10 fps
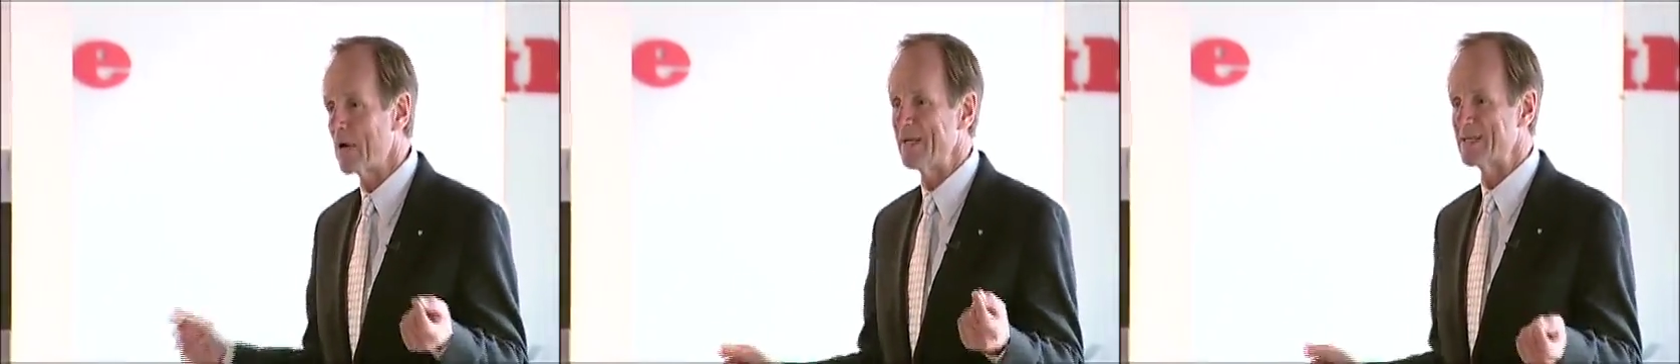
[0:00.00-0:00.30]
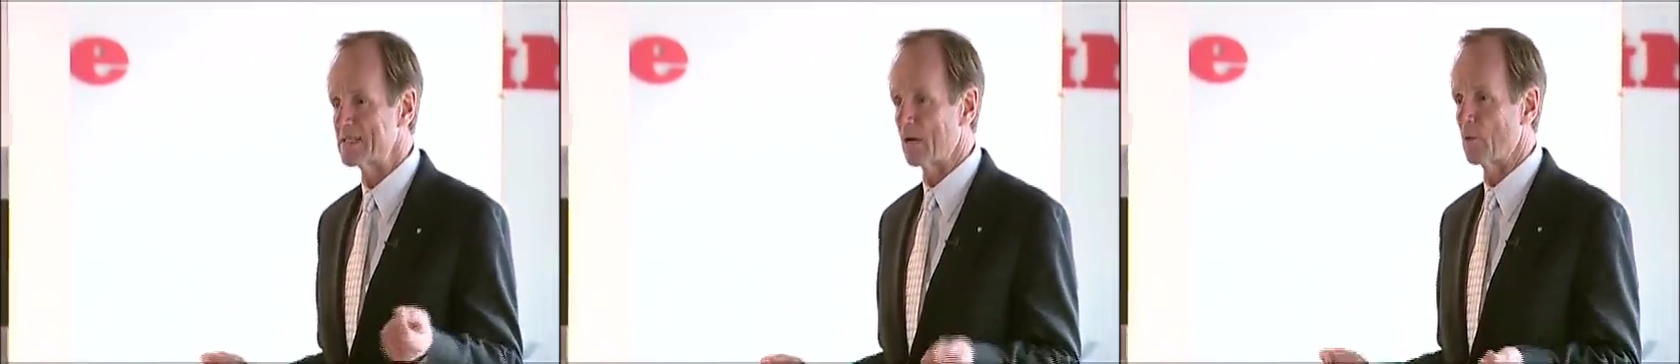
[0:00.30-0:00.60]

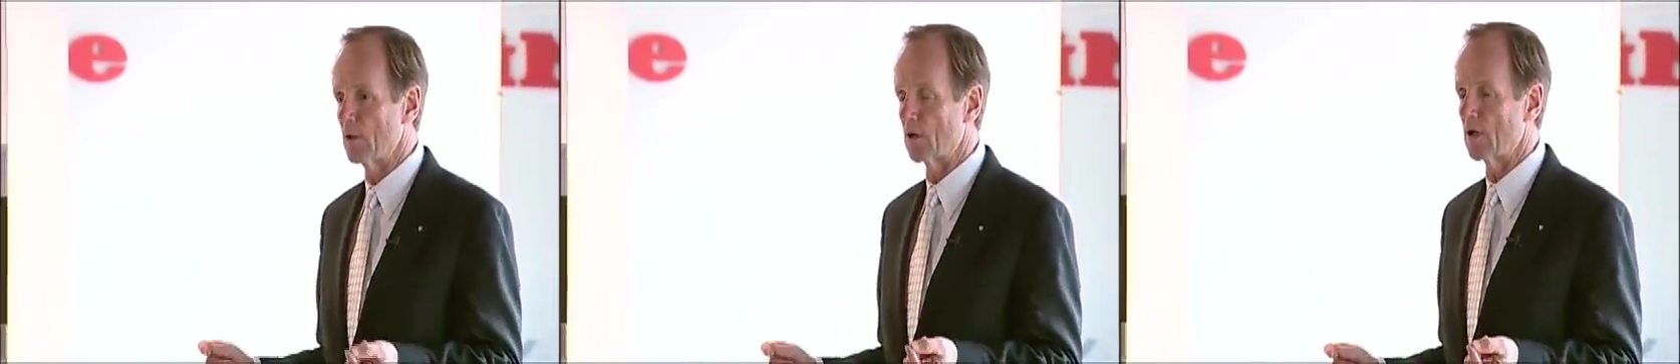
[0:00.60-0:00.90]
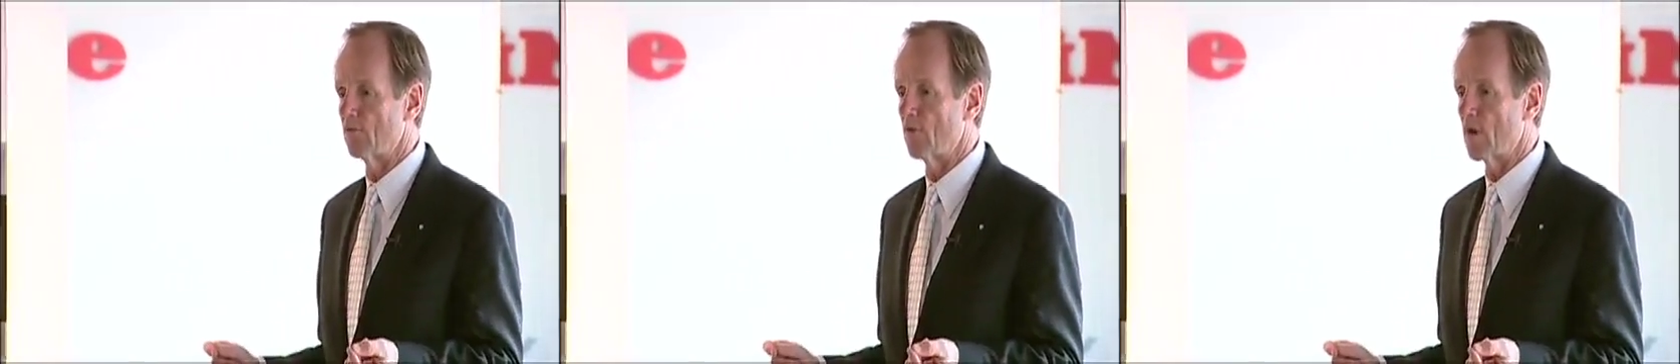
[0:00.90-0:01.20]
what brightness
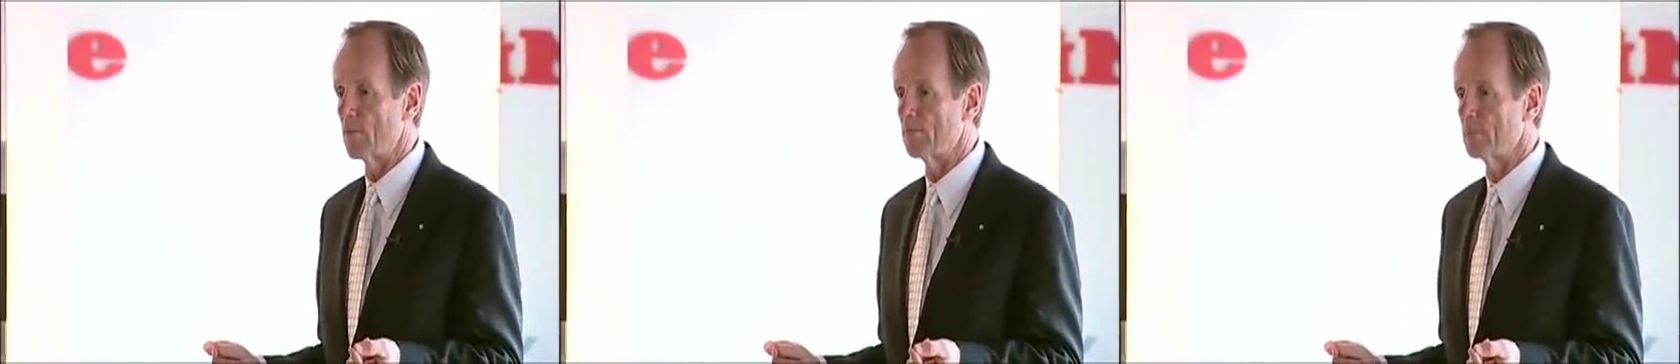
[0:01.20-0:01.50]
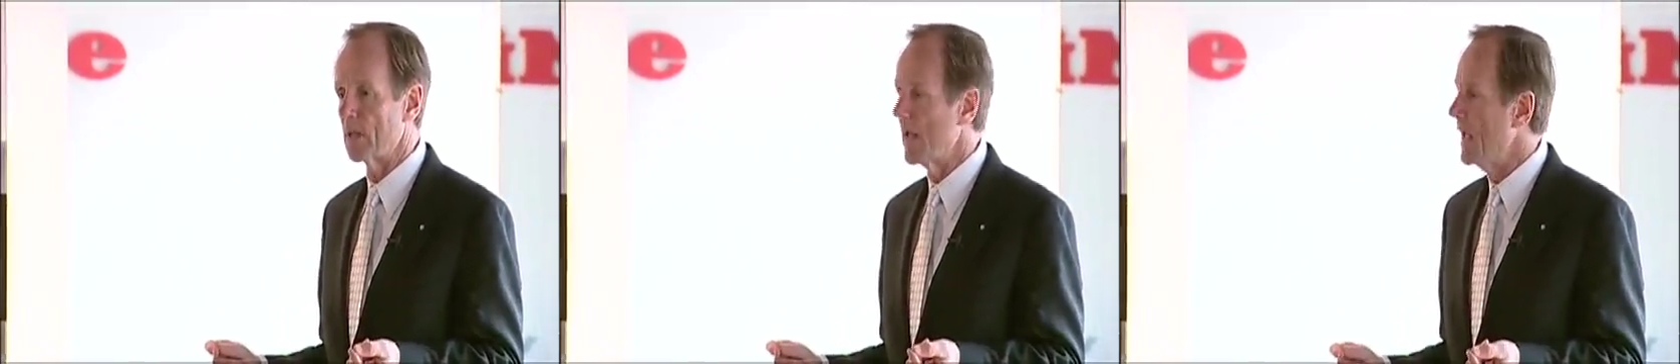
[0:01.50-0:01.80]
are we looking
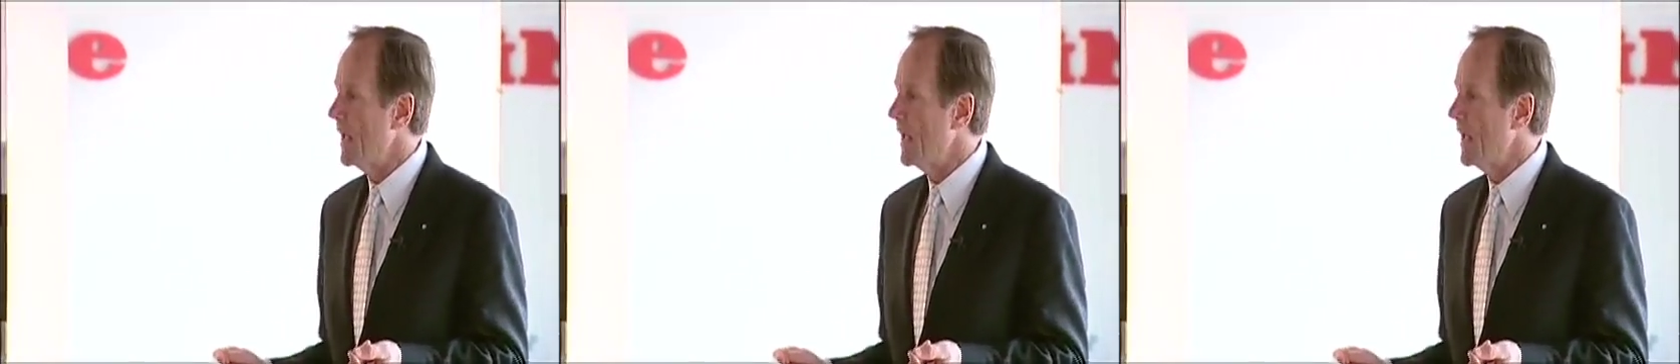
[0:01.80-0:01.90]
for?